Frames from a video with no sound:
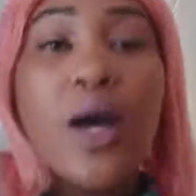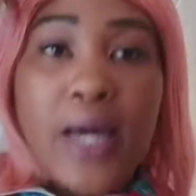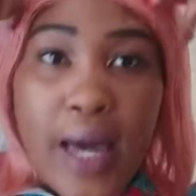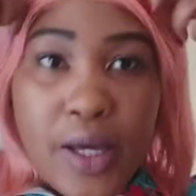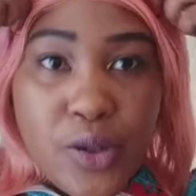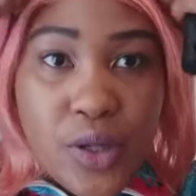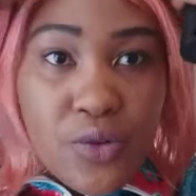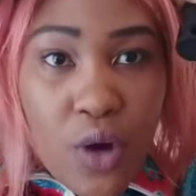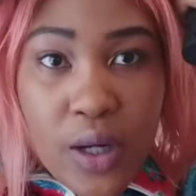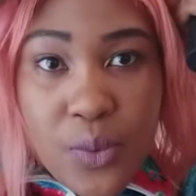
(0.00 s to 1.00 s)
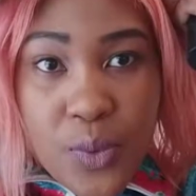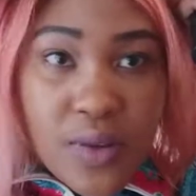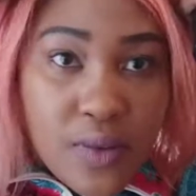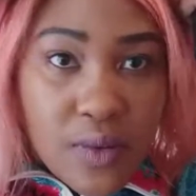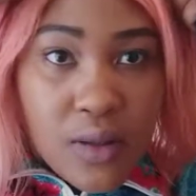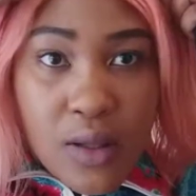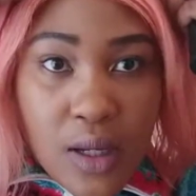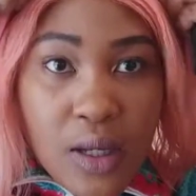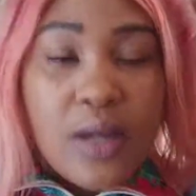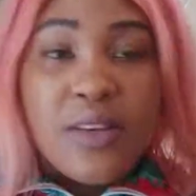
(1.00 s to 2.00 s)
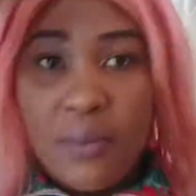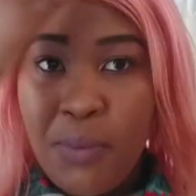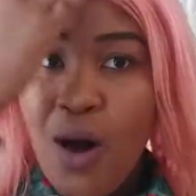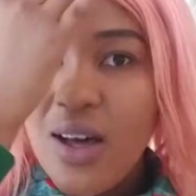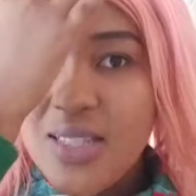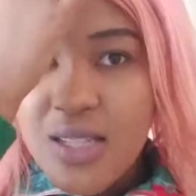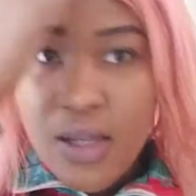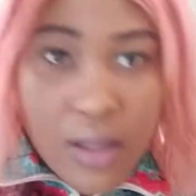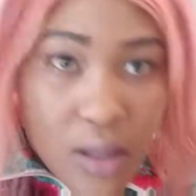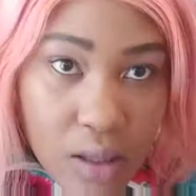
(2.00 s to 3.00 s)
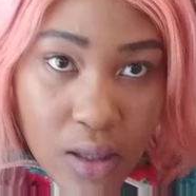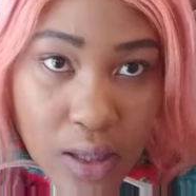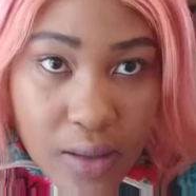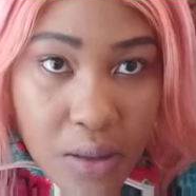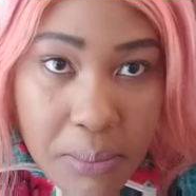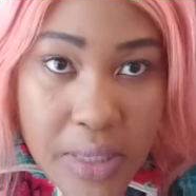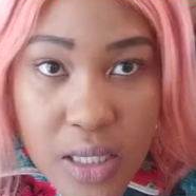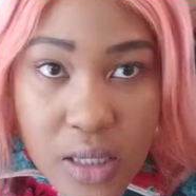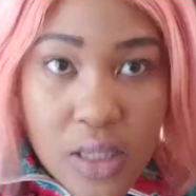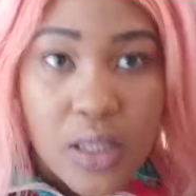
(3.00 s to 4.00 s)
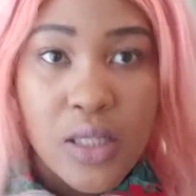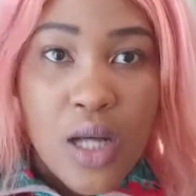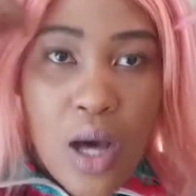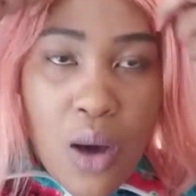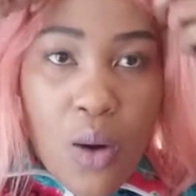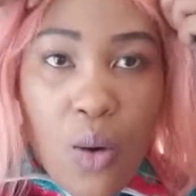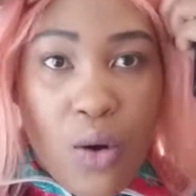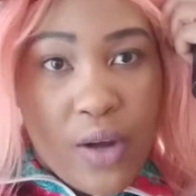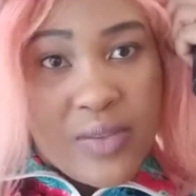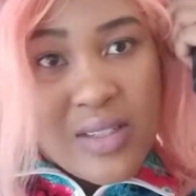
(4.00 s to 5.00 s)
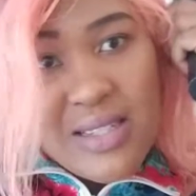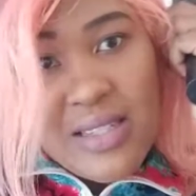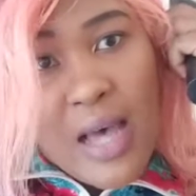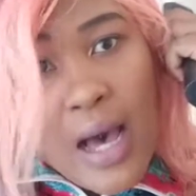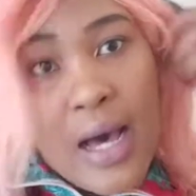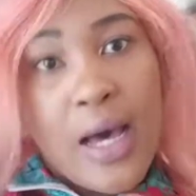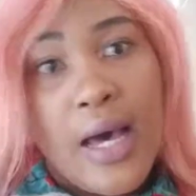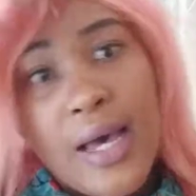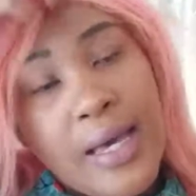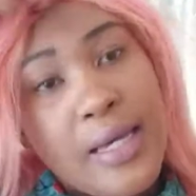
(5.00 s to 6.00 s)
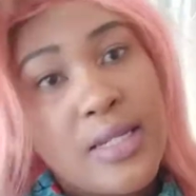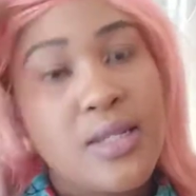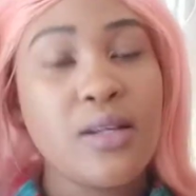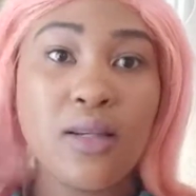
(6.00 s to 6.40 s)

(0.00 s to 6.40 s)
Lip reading: Okay, you can rock it with the parting in the middle, or on the side,